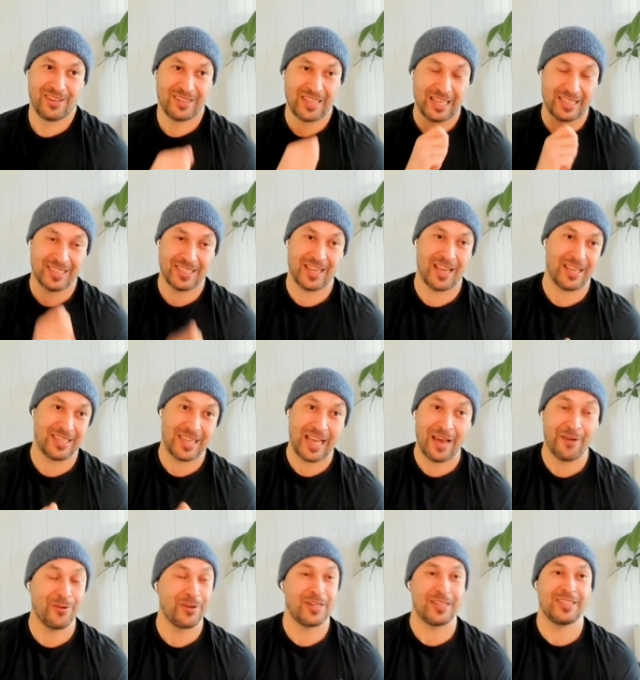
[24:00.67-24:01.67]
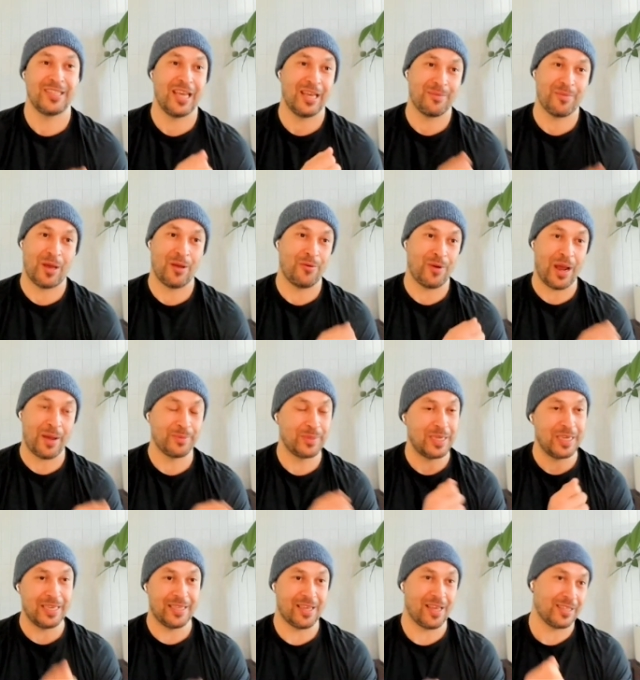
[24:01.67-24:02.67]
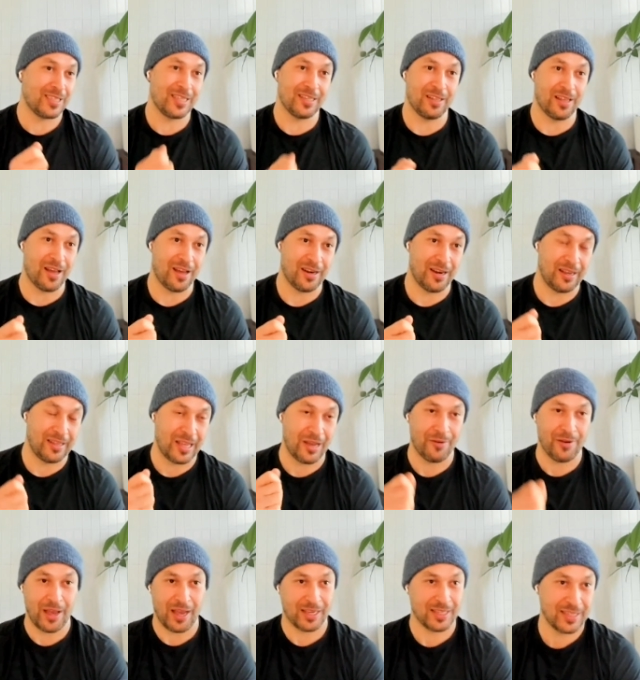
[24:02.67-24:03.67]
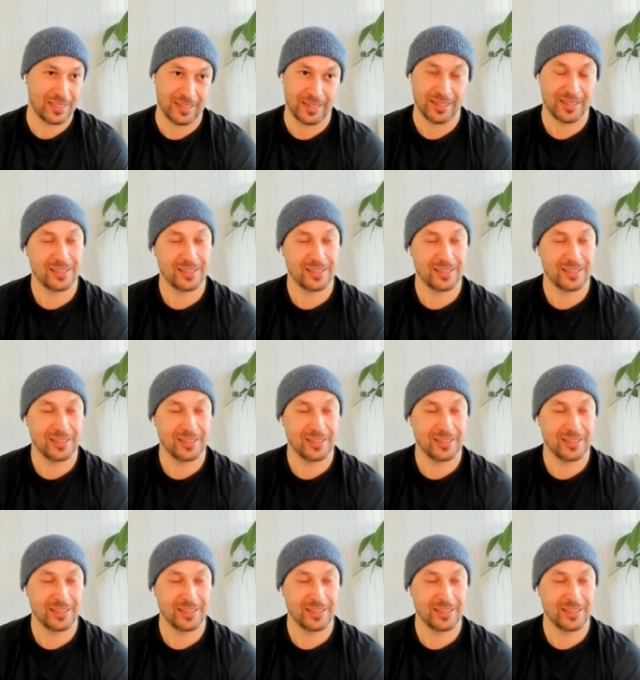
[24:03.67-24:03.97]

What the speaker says: that says, I want to take my wrapped ETH on Solana and now exit it,